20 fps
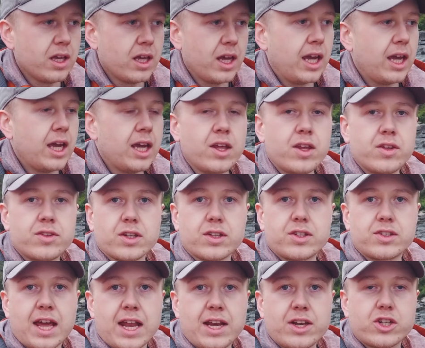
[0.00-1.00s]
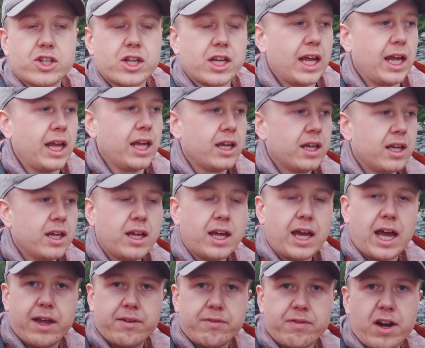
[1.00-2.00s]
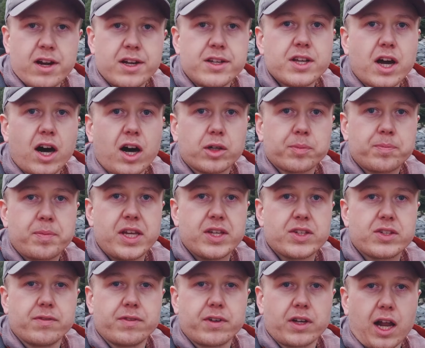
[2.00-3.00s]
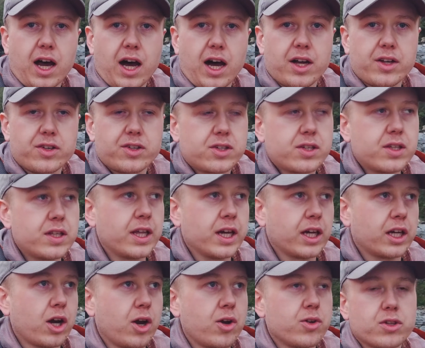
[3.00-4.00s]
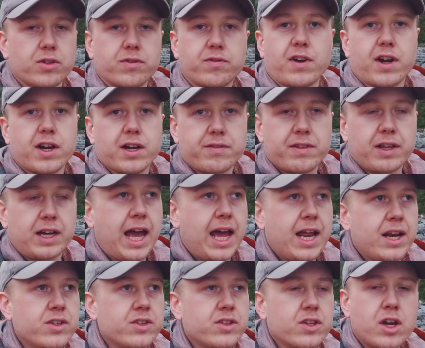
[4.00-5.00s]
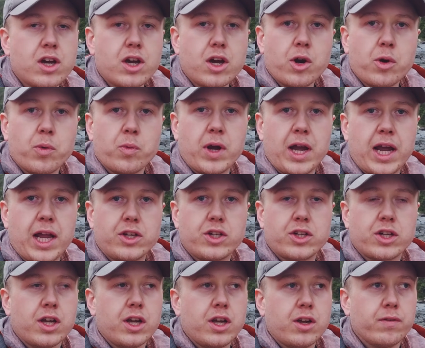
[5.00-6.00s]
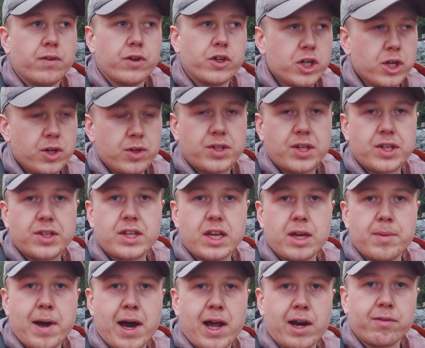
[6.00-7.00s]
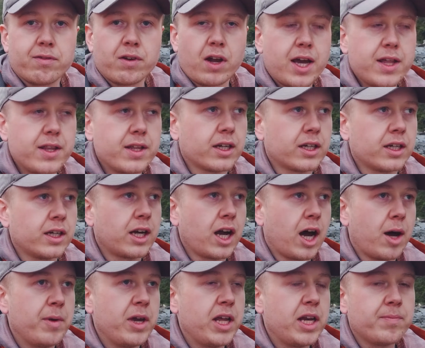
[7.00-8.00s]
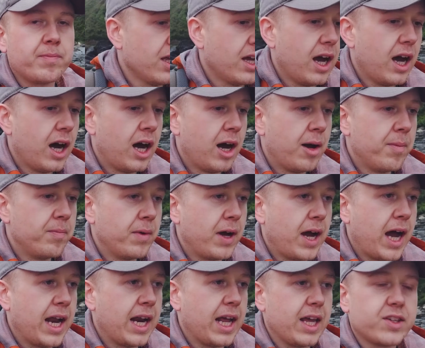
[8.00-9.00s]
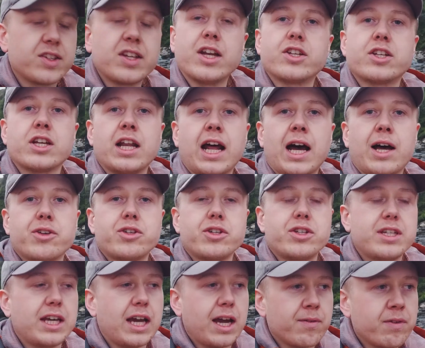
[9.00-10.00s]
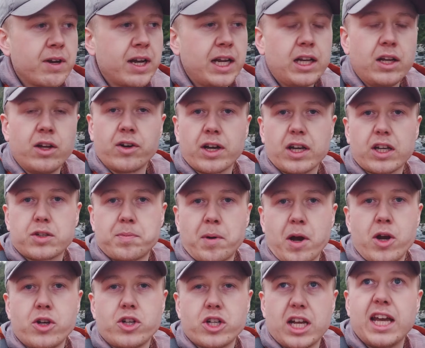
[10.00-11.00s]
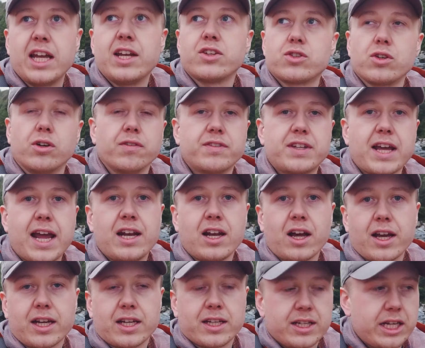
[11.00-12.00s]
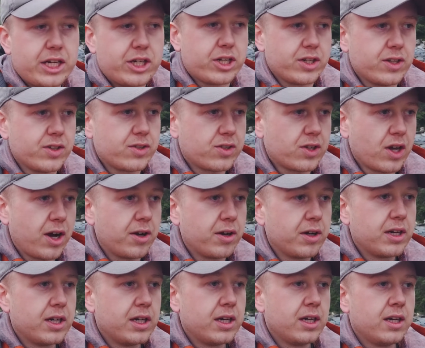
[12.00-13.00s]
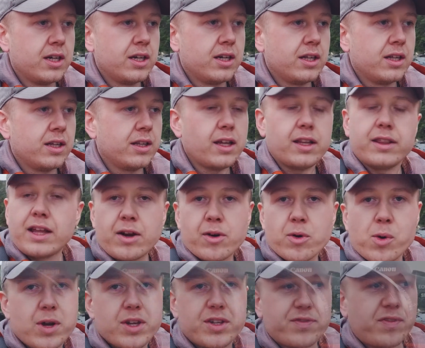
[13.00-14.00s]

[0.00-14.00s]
is essentially a very dark piece of glass that goes on front of the lens, which reduces the amount of light that can come in, and it essentially allows you to get a really long exposure in sort of daylight conditions. So they're always